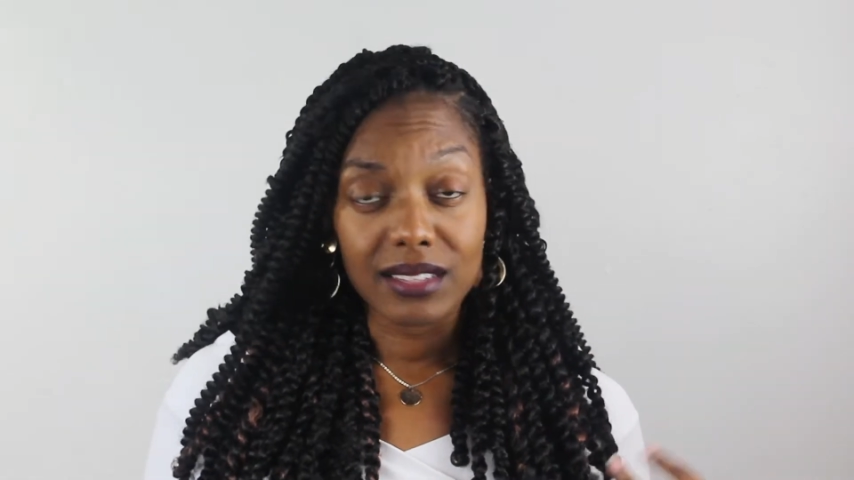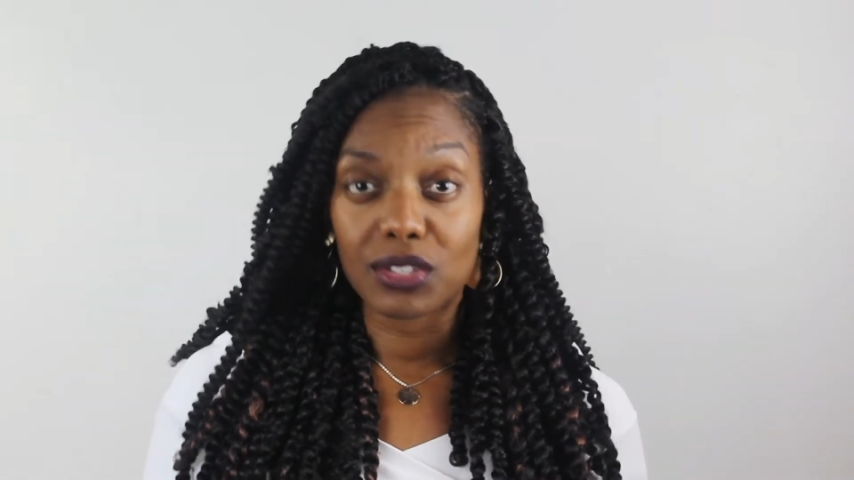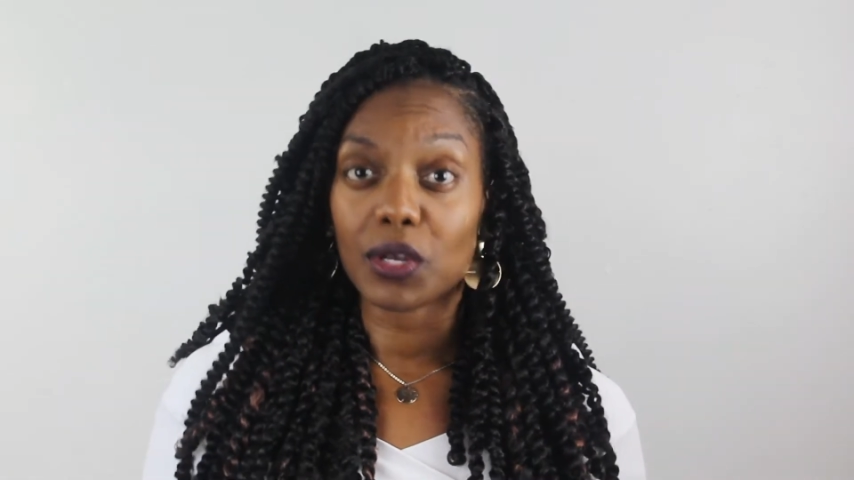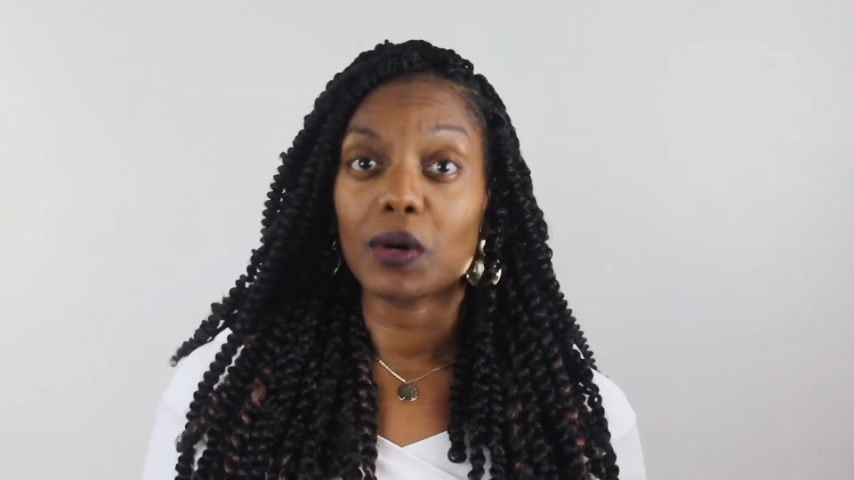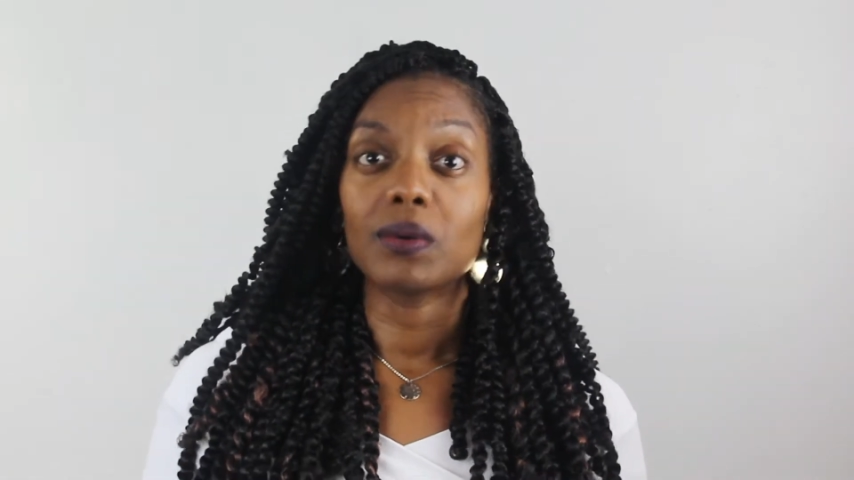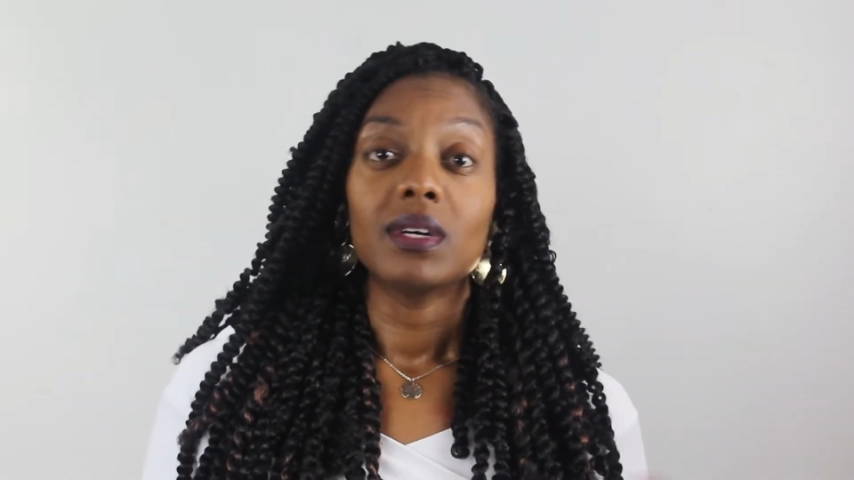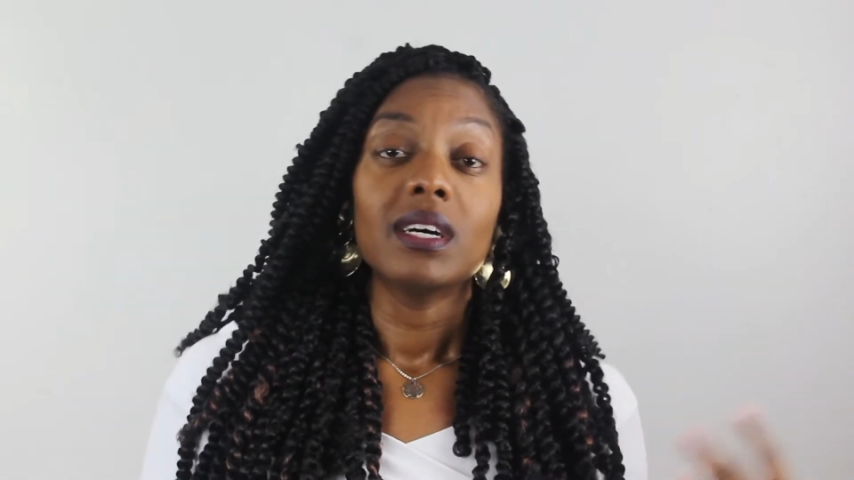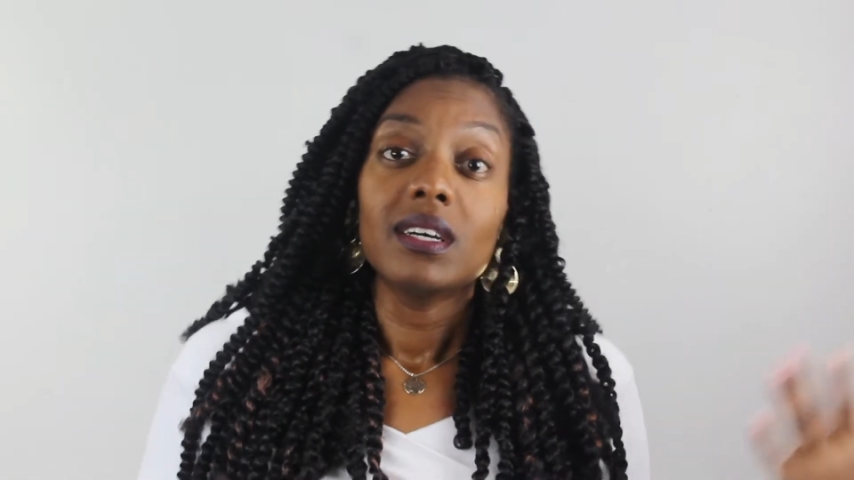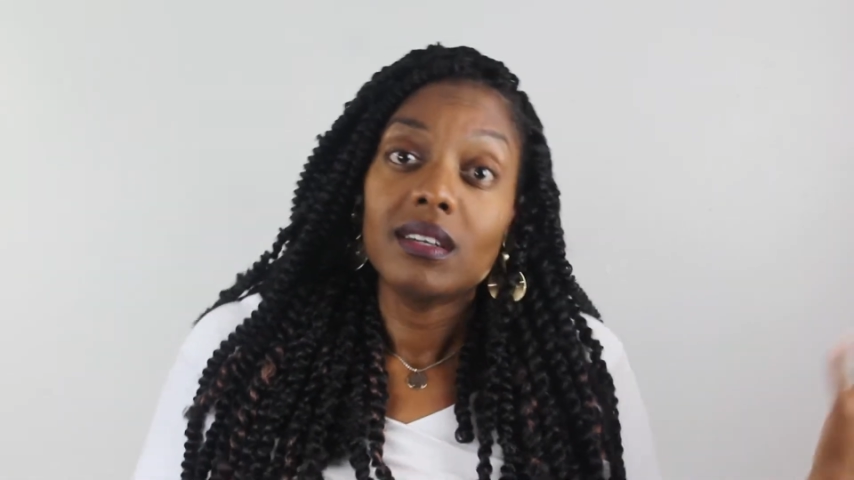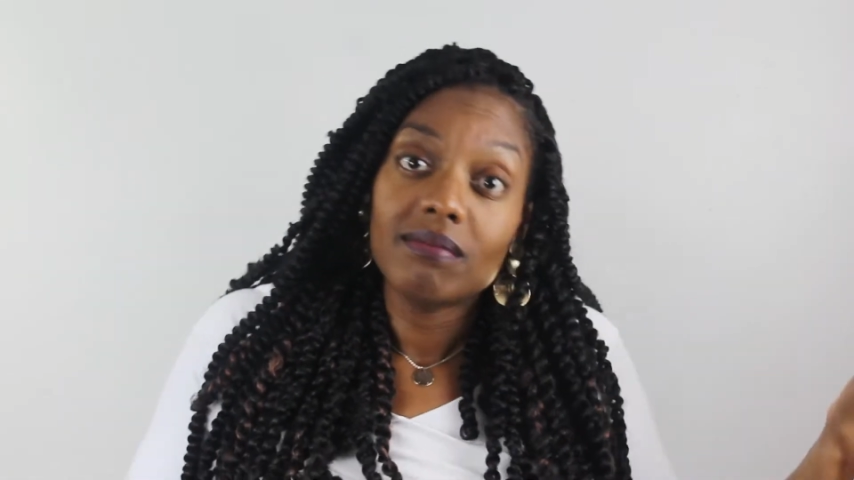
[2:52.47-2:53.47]
So
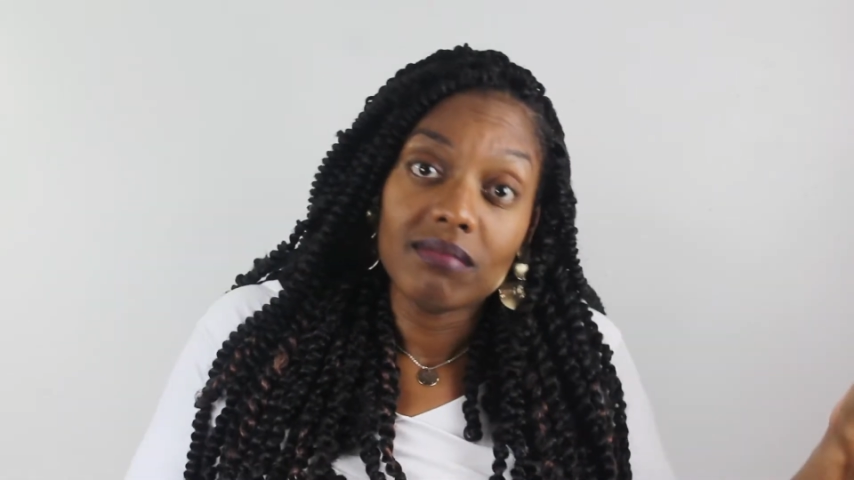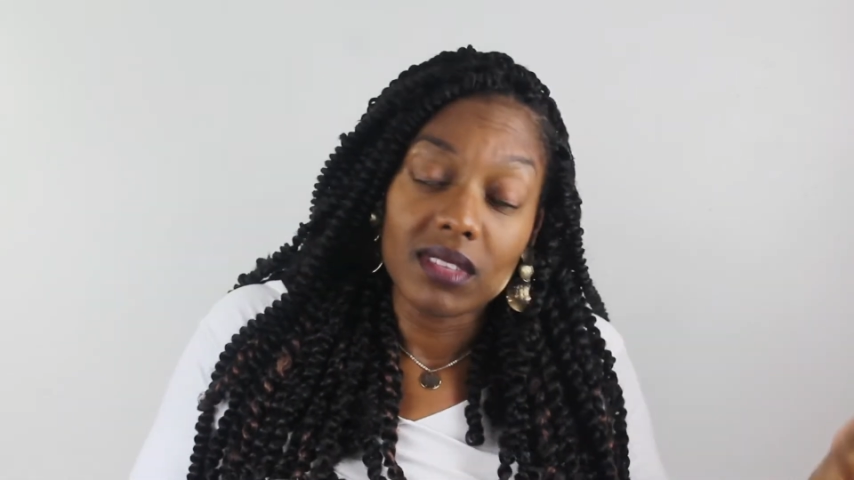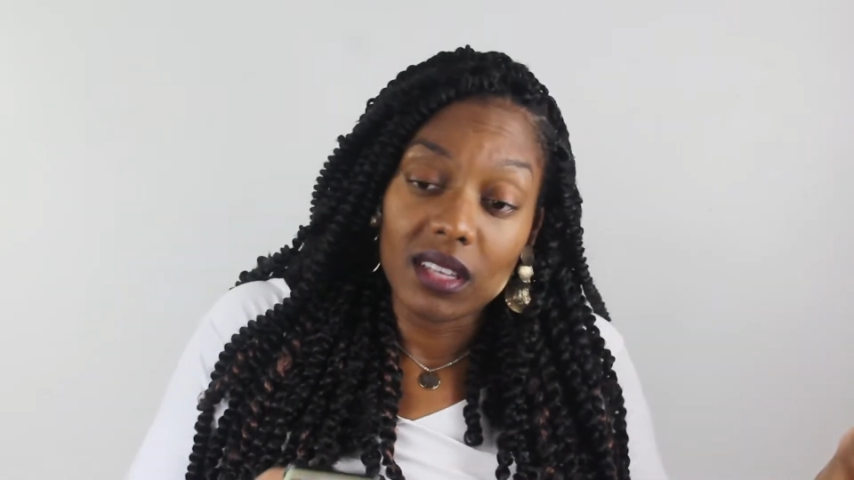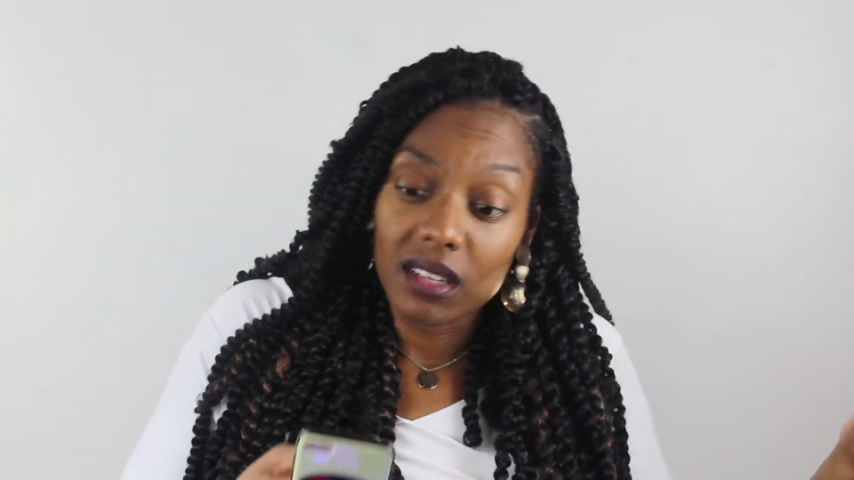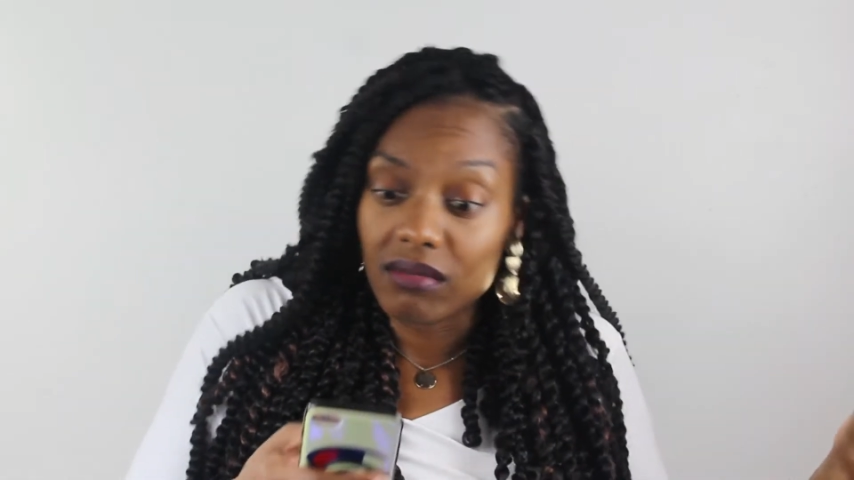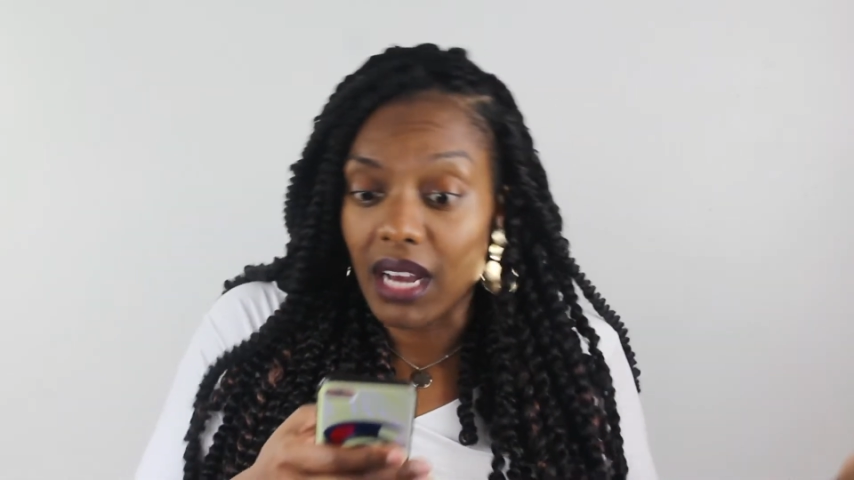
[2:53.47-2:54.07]
yeah,